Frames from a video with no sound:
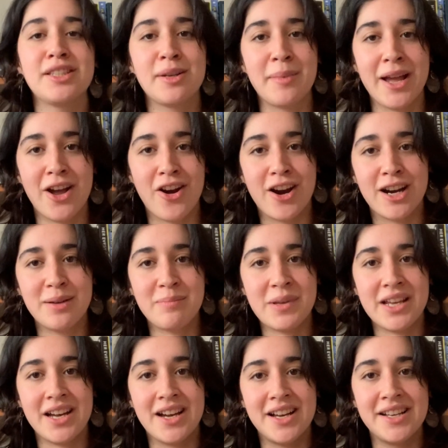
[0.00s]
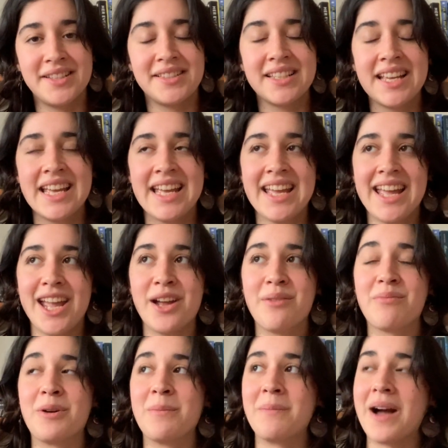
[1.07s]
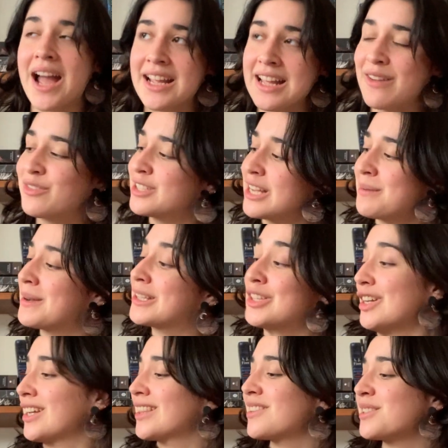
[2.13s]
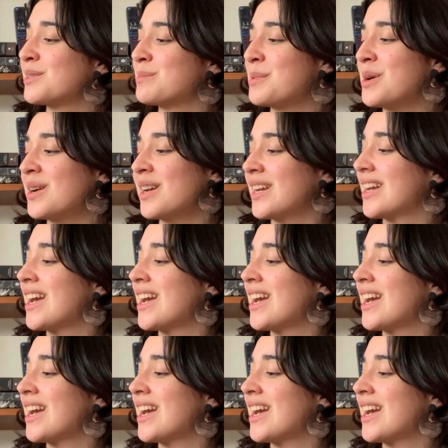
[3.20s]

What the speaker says: to my heart, because every time I look at this book,